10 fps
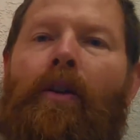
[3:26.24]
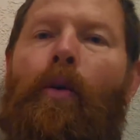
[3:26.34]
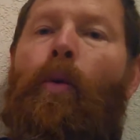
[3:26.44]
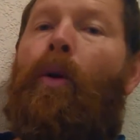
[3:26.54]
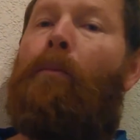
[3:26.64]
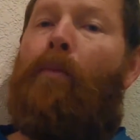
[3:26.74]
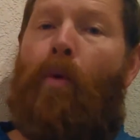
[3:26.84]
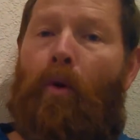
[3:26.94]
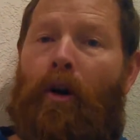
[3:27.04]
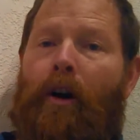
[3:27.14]
or
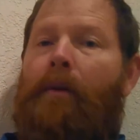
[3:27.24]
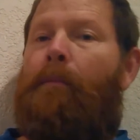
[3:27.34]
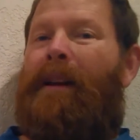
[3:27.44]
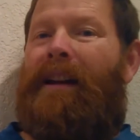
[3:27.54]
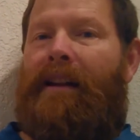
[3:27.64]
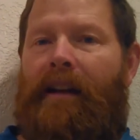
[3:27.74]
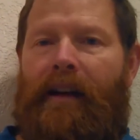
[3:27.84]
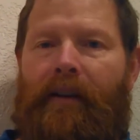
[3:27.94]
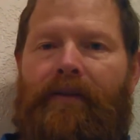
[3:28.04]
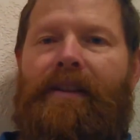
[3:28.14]
more, meaning
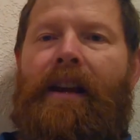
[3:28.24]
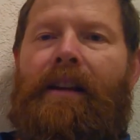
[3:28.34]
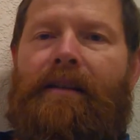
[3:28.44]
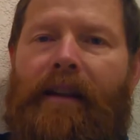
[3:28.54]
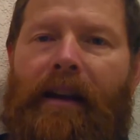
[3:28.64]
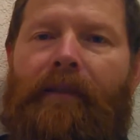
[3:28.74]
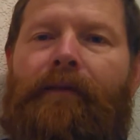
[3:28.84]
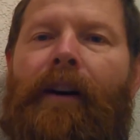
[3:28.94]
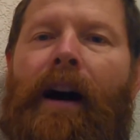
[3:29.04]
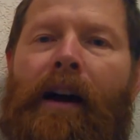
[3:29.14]
negative 6, negative
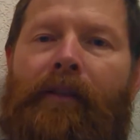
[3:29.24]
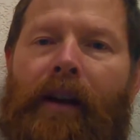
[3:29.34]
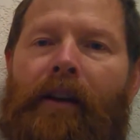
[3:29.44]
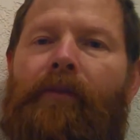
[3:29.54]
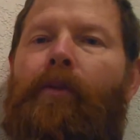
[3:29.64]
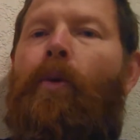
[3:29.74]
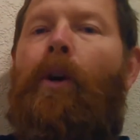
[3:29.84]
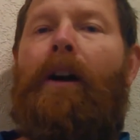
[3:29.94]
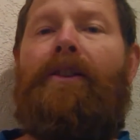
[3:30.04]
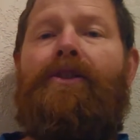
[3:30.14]
5, negative
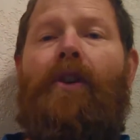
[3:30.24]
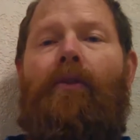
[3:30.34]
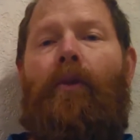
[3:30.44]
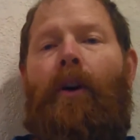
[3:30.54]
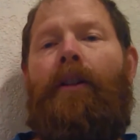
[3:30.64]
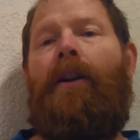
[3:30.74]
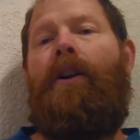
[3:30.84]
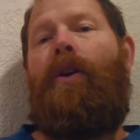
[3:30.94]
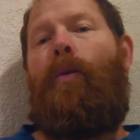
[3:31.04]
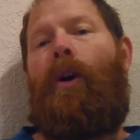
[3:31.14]
4, and so forth,
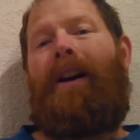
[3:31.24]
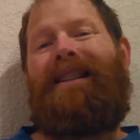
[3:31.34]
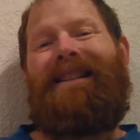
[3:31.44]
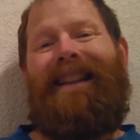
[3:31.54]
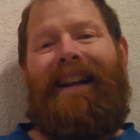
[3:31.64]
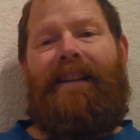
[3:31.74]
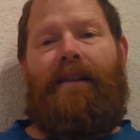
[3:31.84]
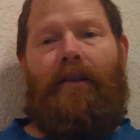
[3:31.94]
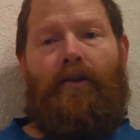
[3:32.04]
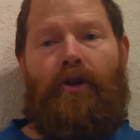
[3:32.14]
were acidic
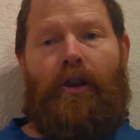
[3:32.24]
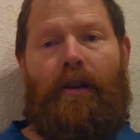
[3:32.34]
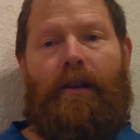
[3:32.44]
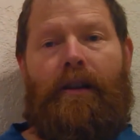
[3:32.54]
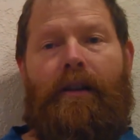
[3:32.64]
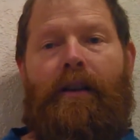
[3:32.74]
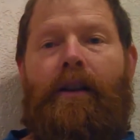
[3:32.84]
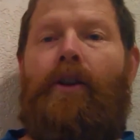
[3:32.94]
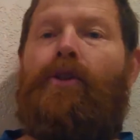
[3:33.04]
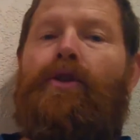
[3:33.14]
solutions.
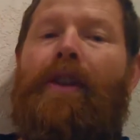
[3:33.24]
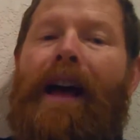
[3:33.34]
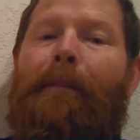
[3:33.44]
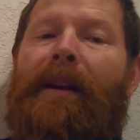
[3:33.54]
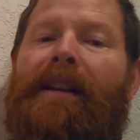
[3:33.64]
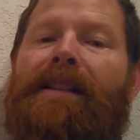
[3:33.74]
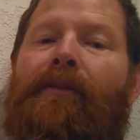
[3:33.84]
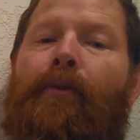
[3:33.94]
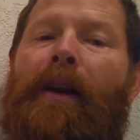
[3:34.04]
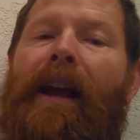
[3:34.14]
So that means
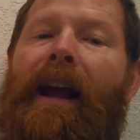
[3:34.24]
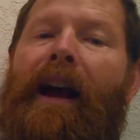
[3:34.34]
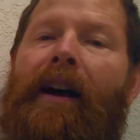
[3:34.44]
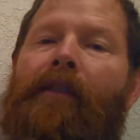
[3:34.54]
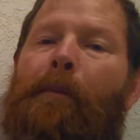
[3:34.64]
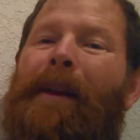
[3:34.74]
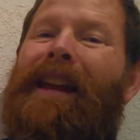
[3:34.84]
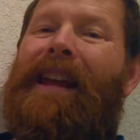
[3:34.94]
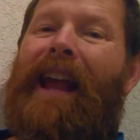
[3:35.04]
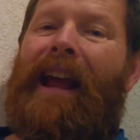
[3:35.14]
if we have a
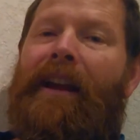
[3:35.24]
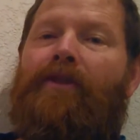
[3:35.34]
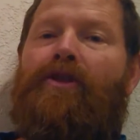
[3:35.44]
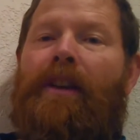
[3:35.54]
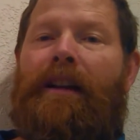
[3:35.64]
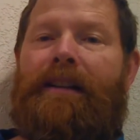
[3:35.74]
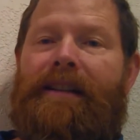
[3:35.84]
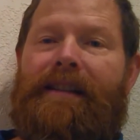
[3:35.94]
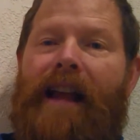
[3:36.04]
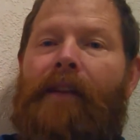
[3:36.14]
pH that is
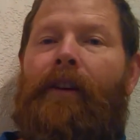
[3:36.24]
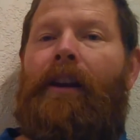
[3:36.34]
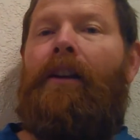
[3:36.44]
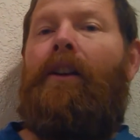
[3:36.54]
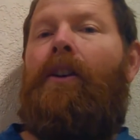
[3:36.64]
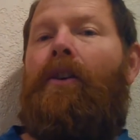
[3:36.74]
7